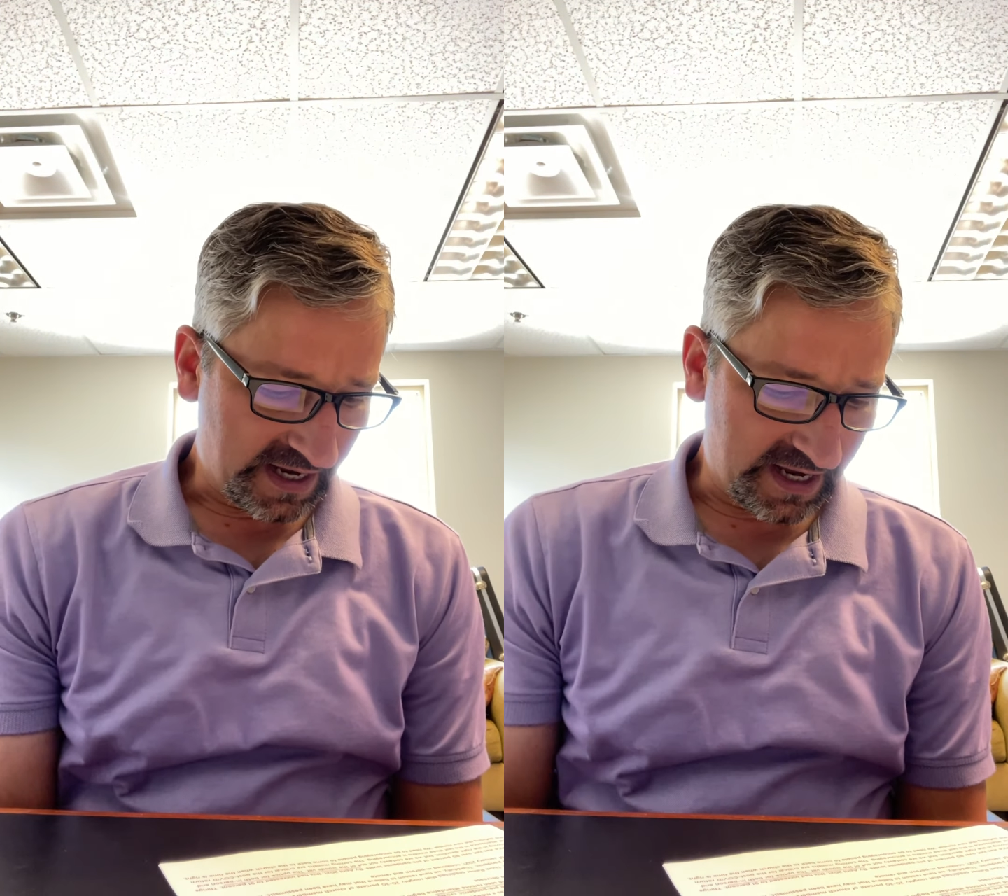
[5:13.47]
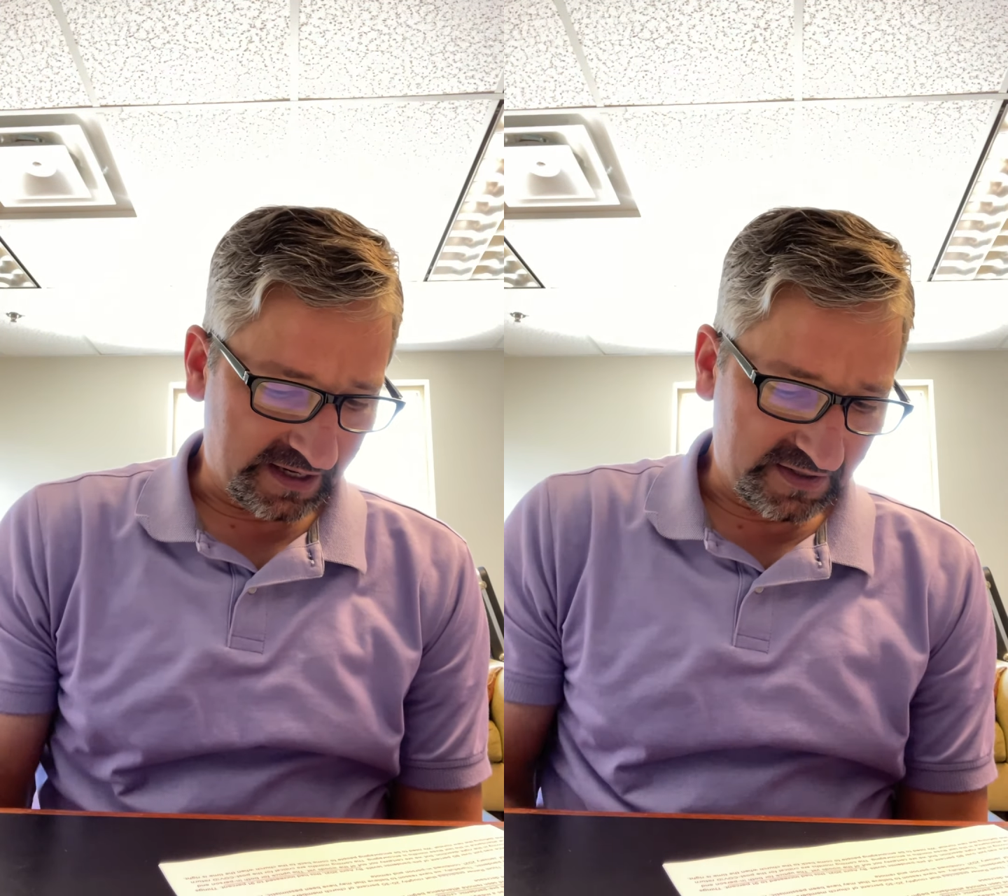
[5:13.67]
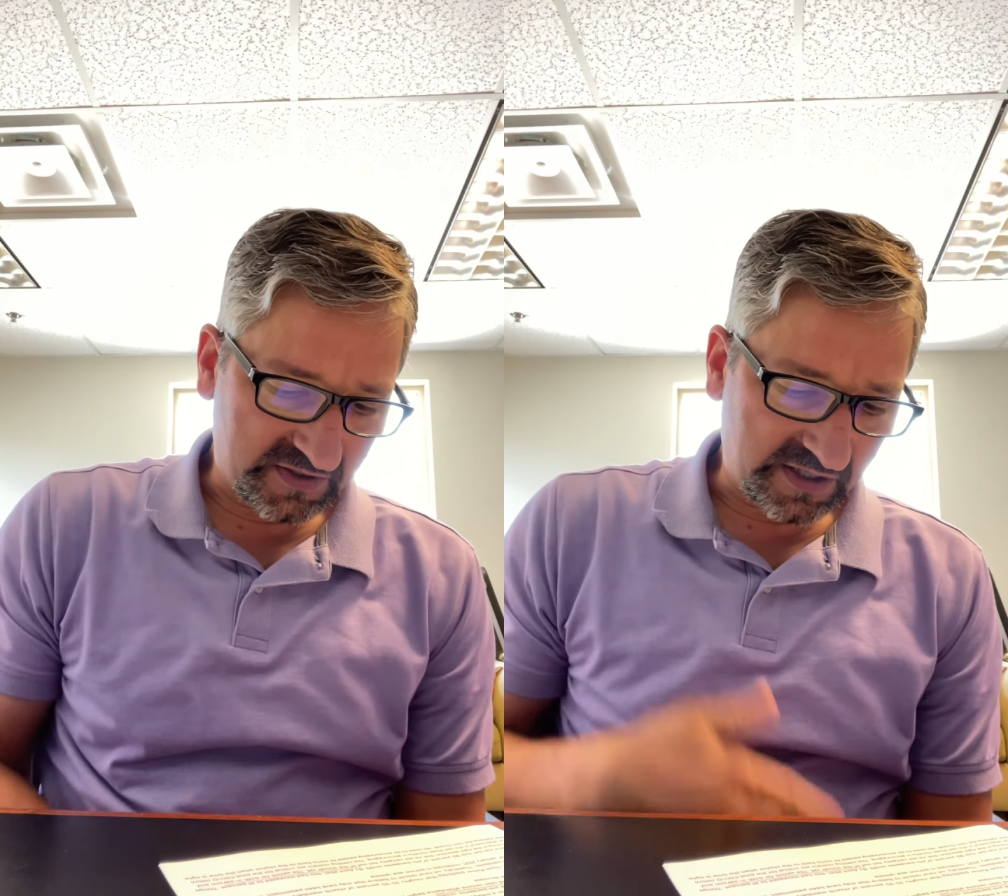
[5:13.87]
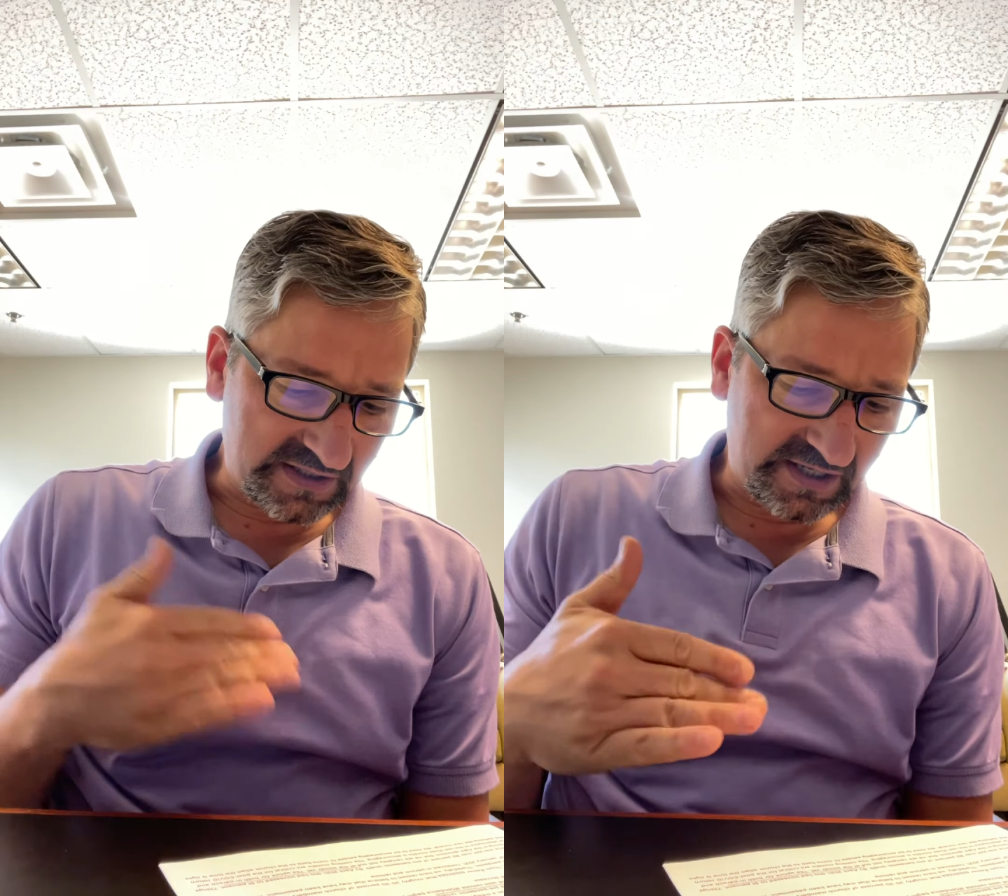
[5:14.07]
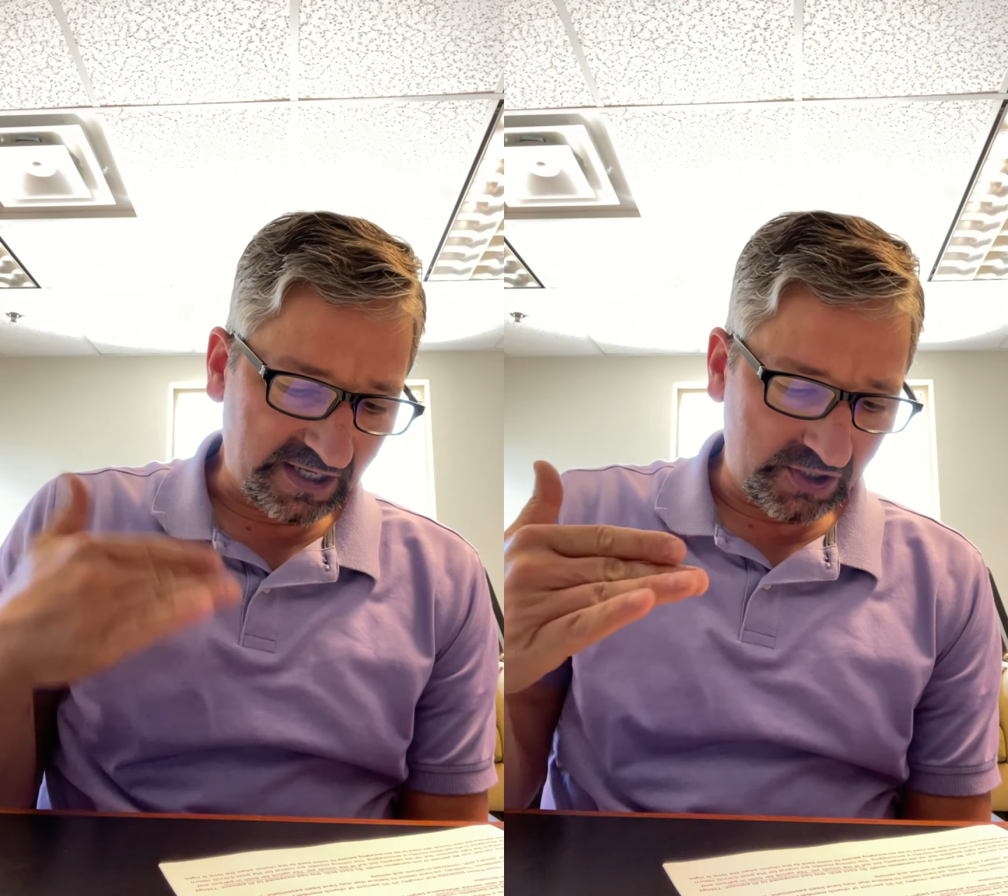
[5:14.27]
and is
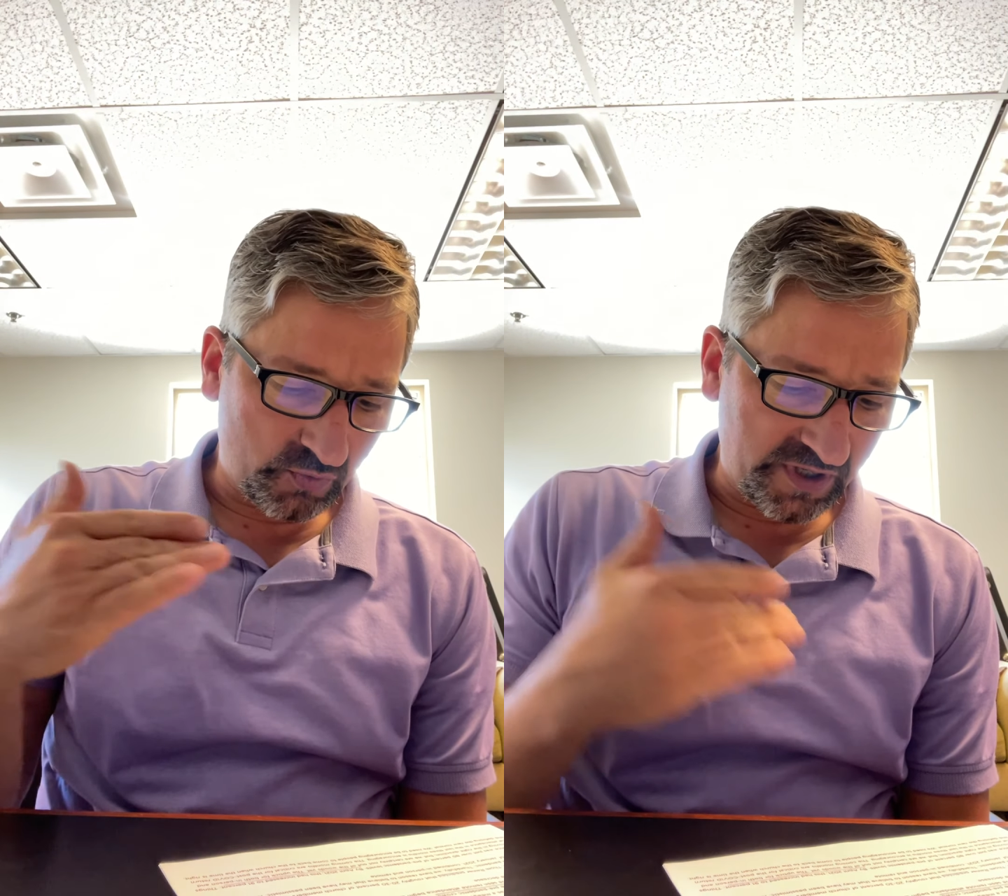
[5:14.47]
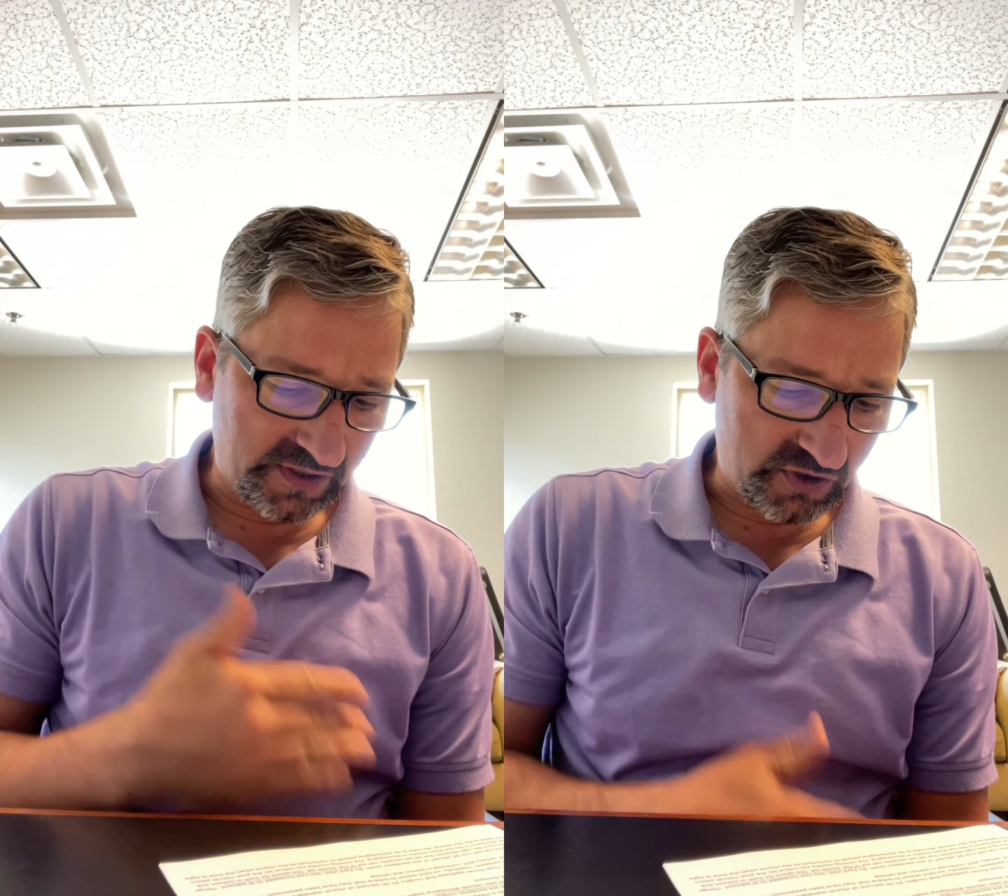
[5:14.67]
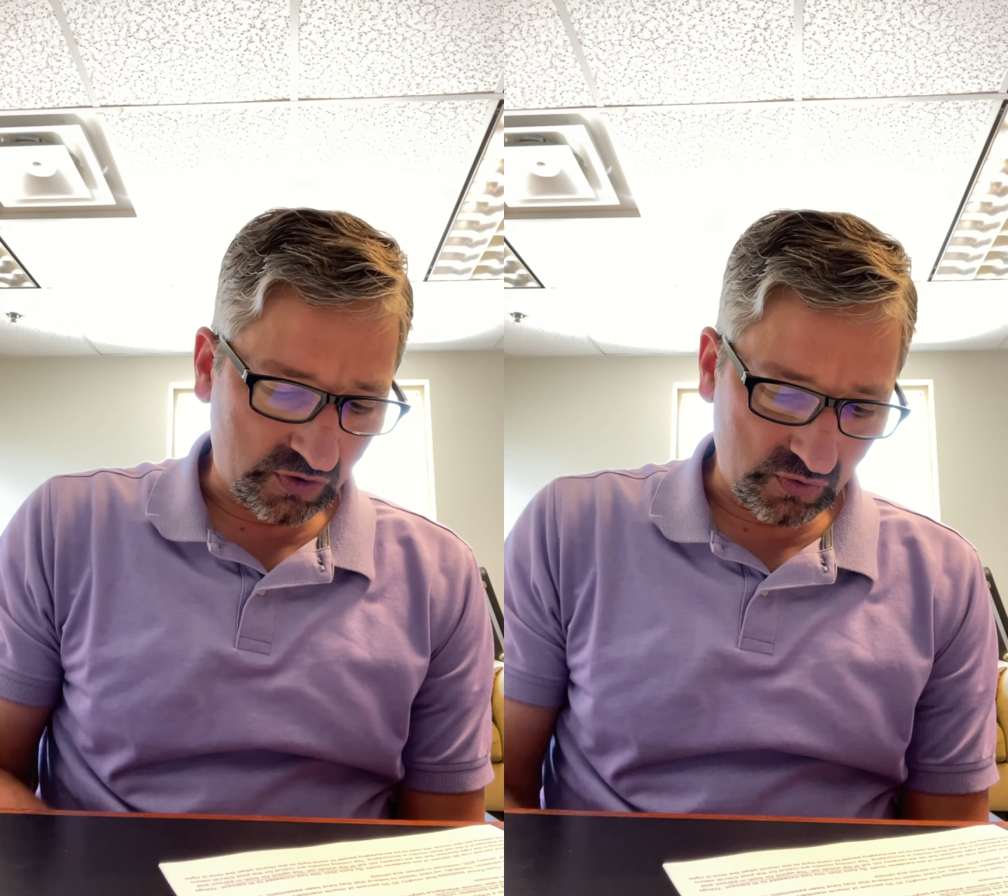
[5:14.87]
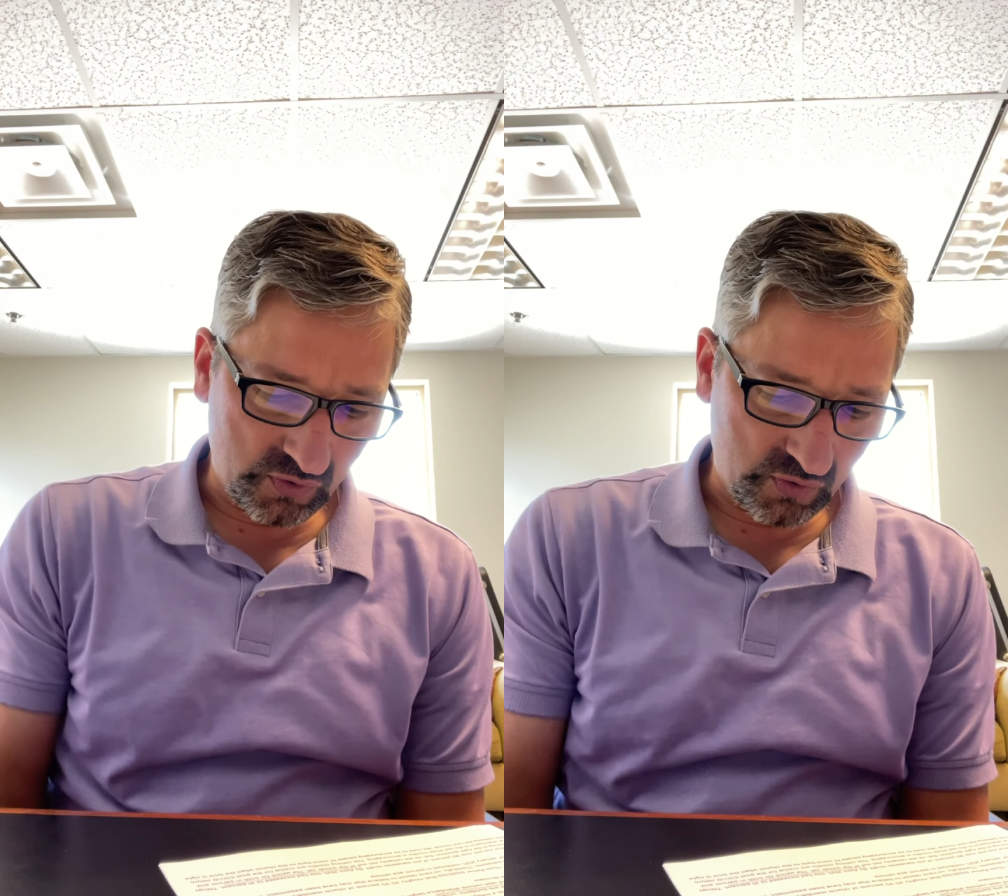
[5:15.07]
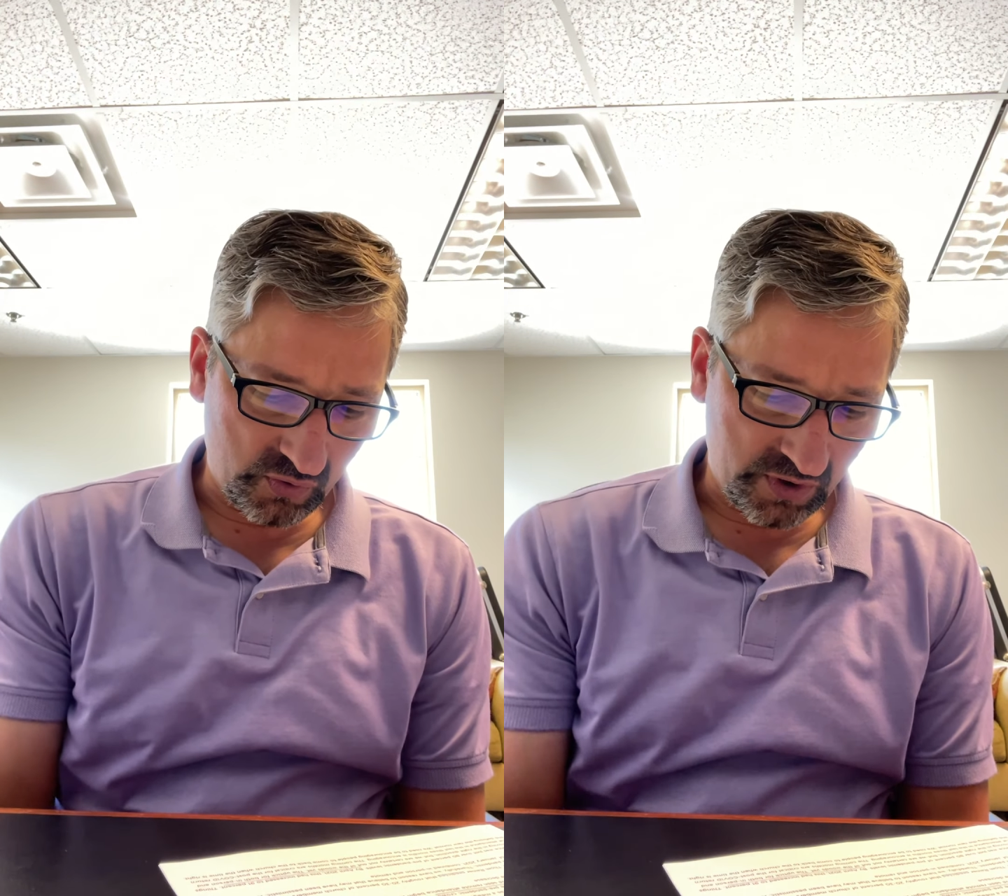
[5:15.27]
continuing
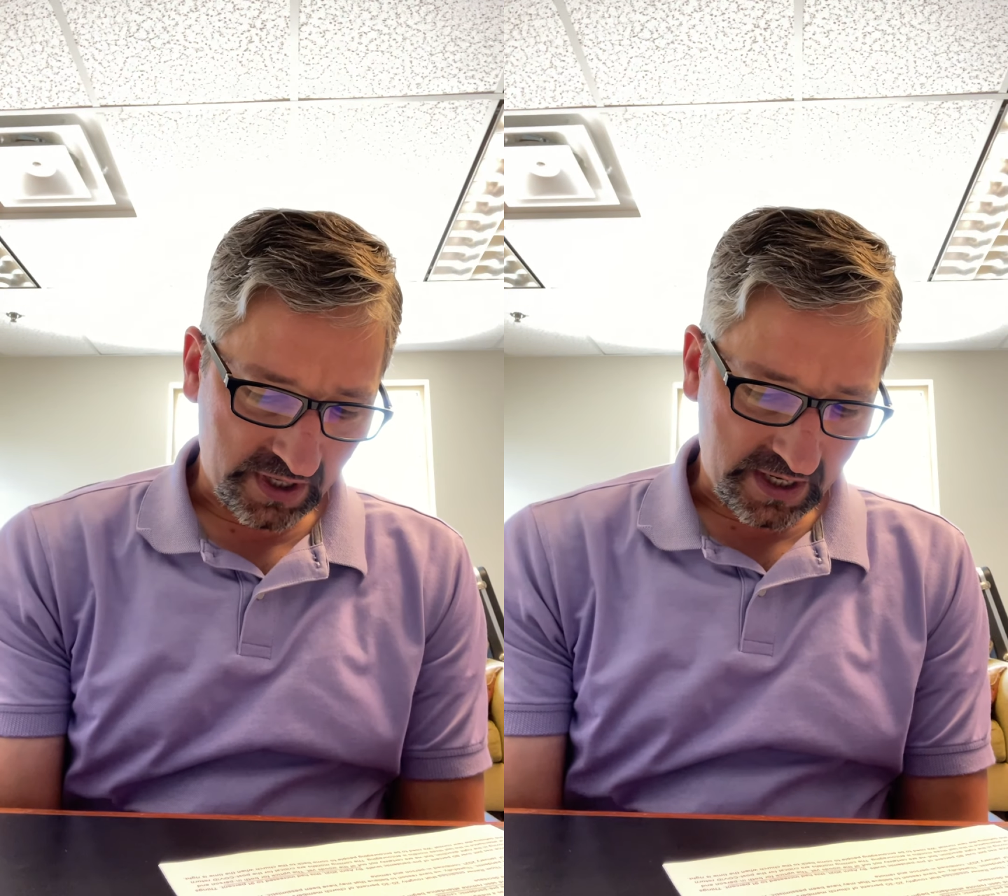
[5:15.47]
to